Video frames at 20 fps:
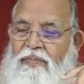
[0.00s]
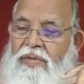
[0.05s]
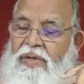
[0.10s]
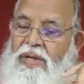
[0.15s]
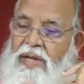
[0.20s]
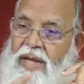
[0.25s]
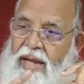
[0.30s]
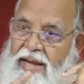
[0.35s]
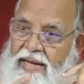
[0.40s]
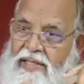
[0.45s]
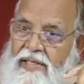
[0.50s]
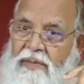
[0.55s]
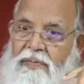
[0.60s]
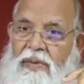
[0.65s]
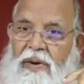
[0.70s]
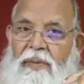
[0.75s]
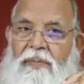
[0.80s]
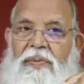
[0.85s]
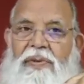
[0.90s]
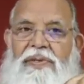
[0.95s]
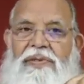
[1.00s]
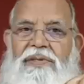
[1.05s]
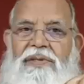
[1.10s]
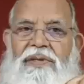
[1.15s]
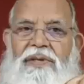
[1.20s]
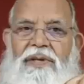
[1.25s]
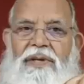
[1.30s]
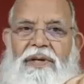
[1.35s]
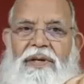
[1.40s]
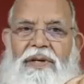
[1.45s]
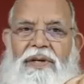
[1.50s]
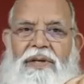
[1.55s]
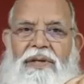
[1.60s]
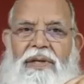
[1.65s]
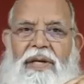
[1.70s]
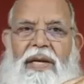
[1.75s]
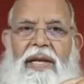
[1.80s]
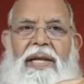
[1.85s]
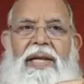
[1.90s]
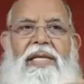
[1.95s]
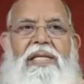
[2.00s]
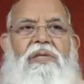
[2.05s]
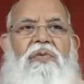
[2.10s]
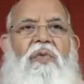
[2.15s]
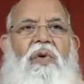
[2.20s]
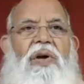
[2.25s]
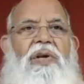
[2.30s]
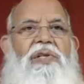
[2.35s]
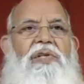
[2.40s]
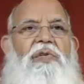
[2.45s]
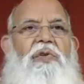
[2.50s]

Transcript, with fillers: he has the purpose that his voice